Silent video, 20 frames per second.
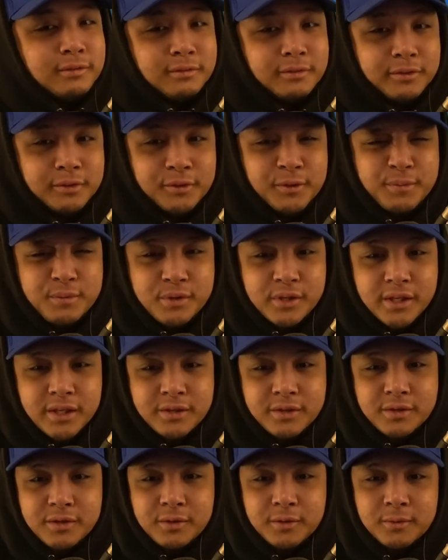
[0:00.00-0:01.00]
You know what I'm
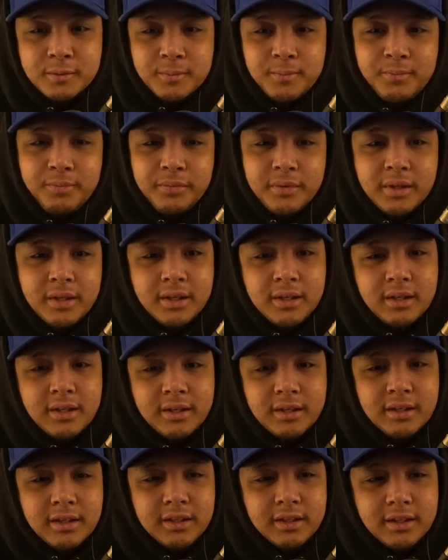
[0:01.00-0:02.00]
saying? So
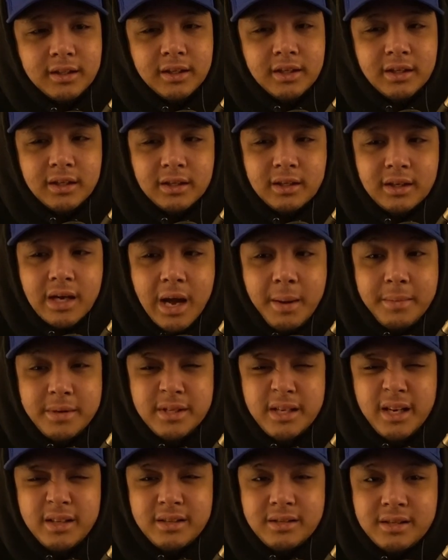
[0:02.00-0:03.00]
I'm
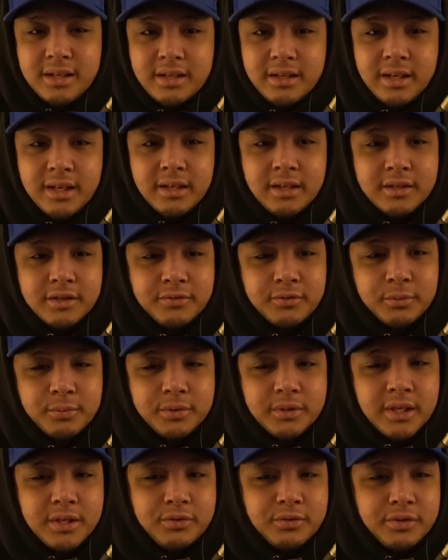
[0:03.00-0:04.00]
excited to see Negan's full
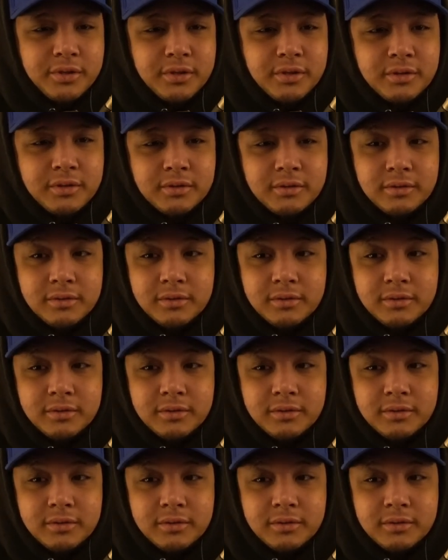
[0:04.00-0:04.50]
potential here.